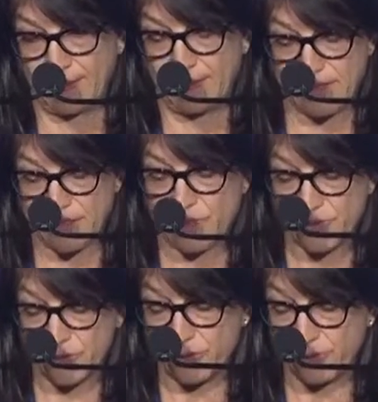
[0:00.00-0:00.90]
This is
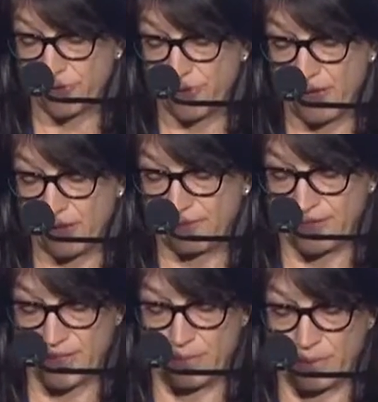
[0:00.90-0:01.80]
true for
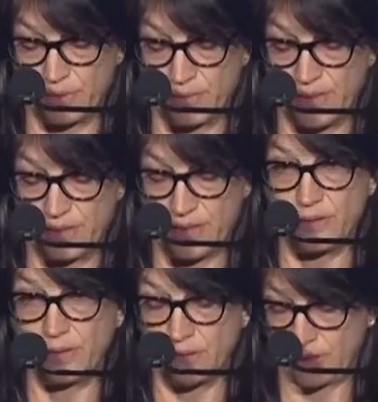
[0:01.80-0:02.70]
nonfiction book writers in
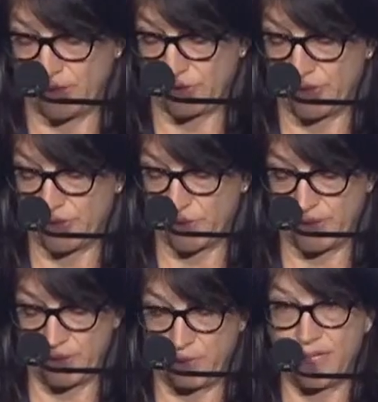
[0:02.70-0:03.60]
all countries where
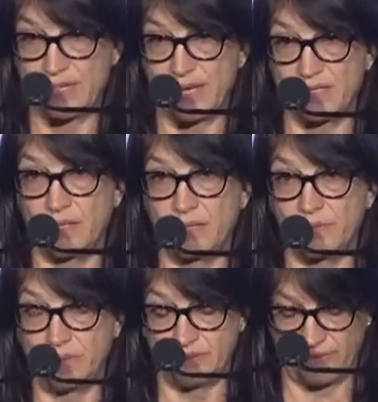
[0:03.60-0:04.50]
the U S has
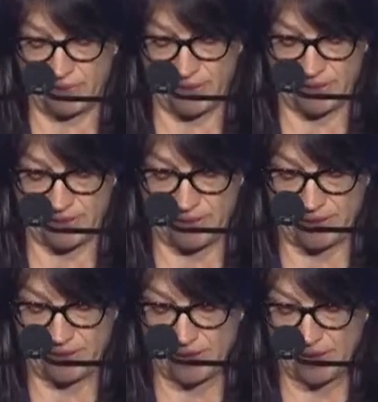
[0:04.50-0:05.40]
undue influence.
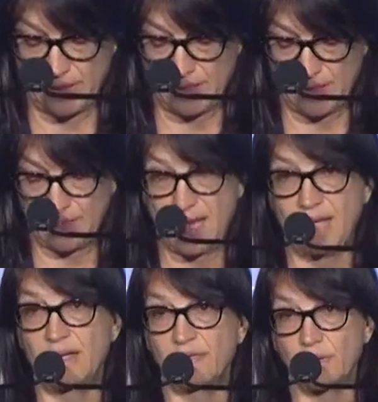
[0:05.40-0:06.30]
In
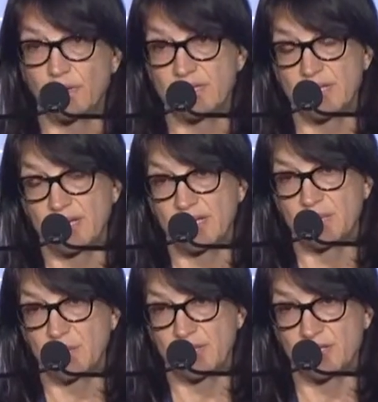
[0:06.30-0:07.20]
Haiti, of course, it has
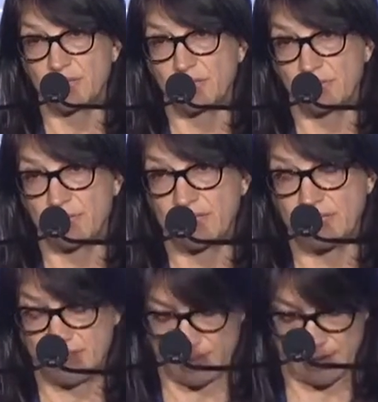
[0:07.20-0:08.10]
special
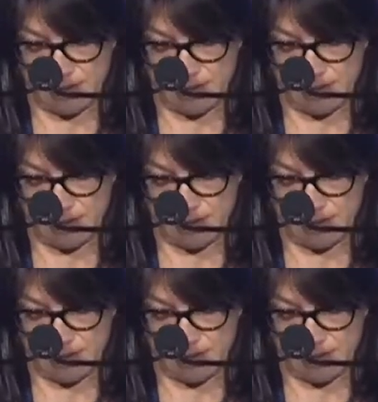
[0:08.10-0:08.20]
resonance.